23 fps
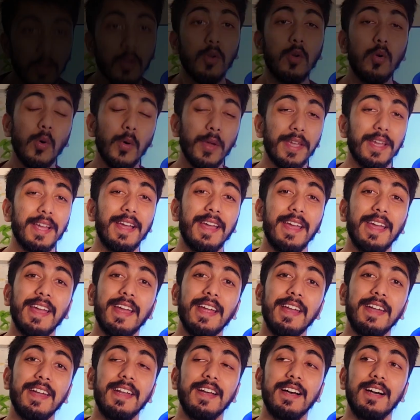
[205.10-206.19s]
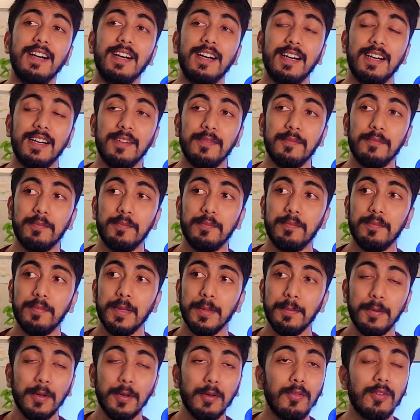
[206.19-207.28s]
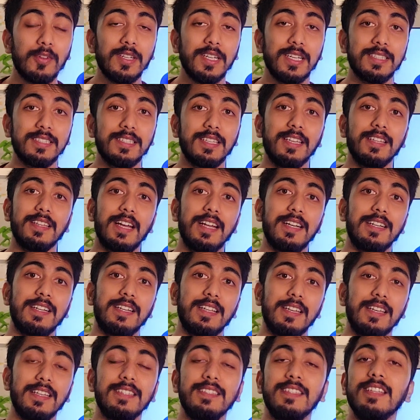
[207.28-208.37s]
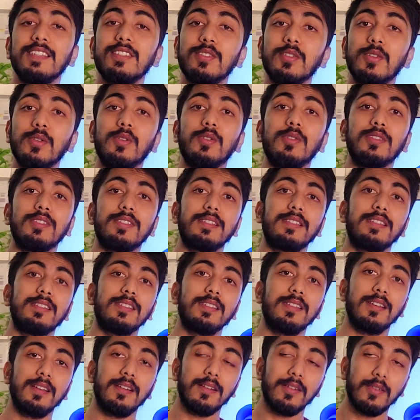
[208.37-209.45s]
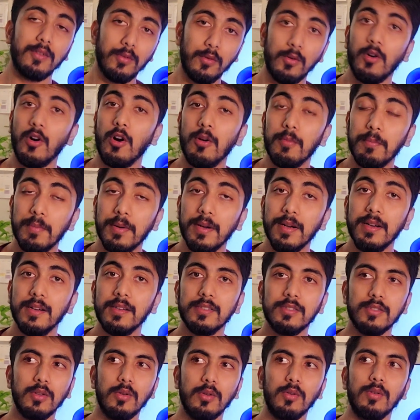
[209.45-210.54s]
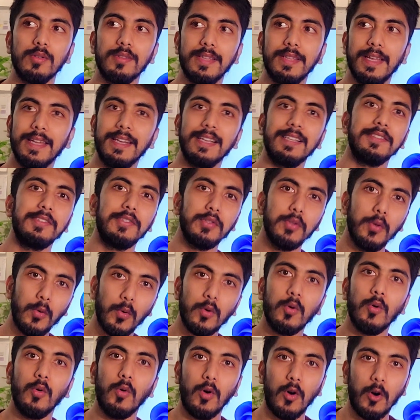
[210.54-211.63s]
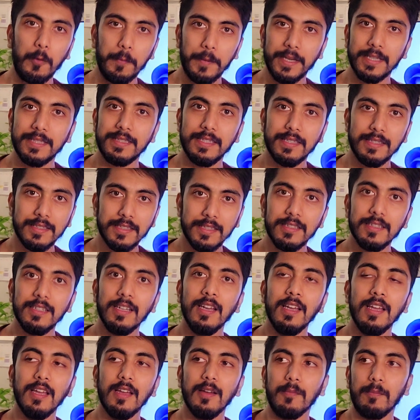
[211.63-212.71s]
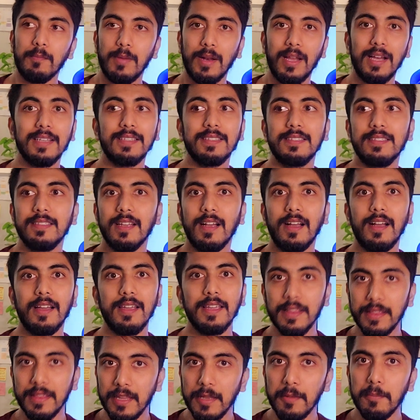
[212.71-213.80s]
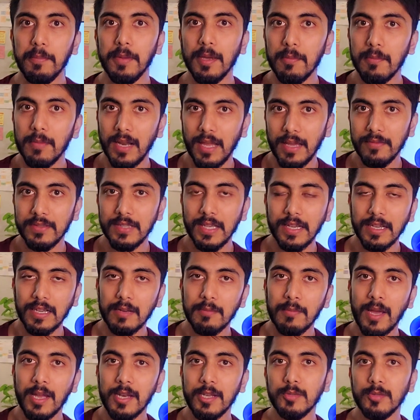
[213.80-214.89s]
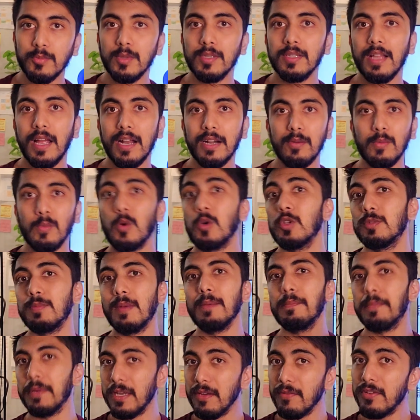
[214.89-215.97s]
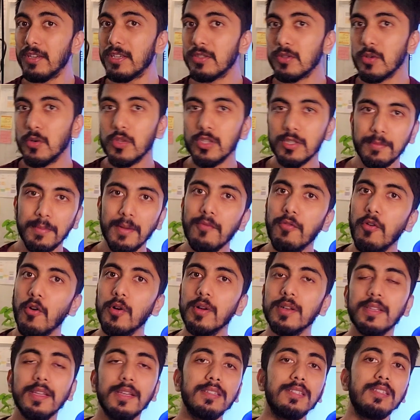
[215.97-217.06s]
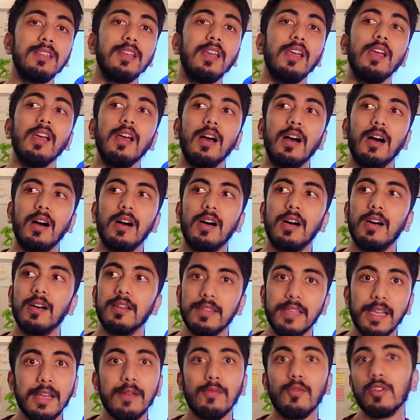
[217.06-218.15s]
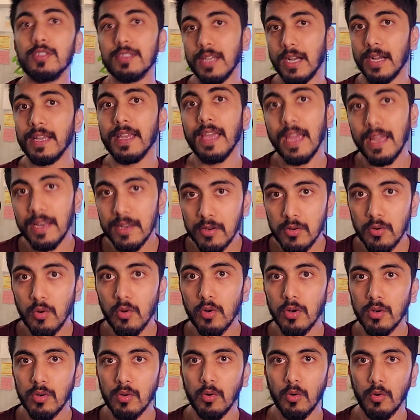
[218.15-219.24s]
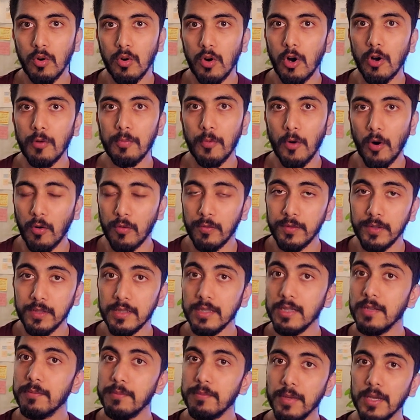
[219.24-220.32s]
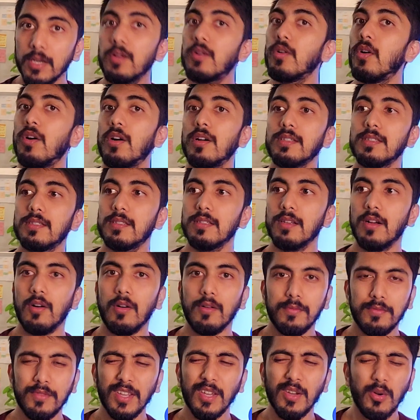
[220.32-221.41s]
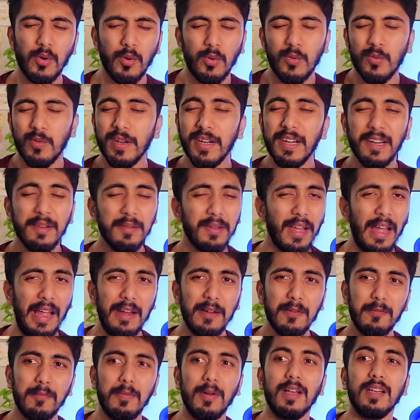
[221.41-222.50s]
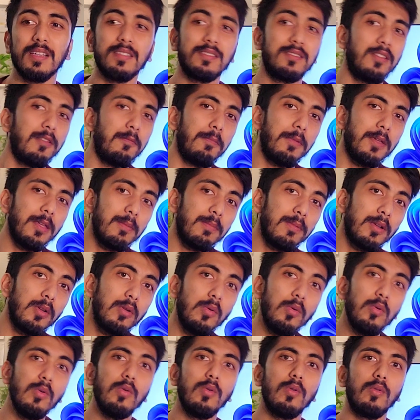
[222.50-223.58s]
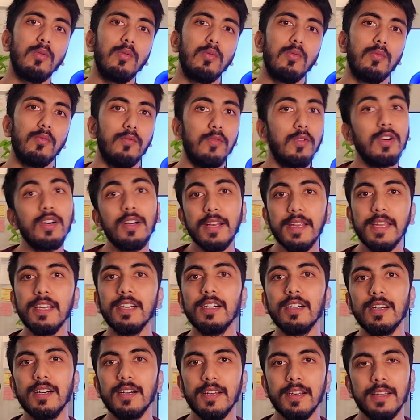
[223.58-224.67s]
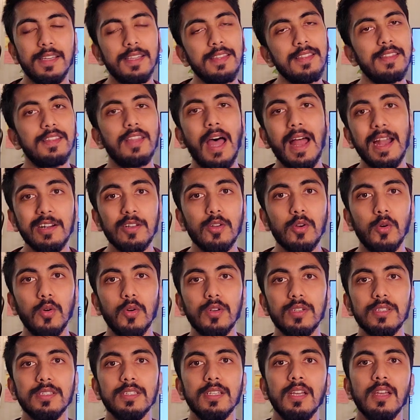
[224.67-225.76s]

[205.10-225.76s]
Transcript: Going ahead, people were asking that, is this course co-op? So there is no co-op existent. Plus in the BIM lifecycle management, that was my previous course before this. There was again no co-op offered because of the COVID, and plus the people who were here in that course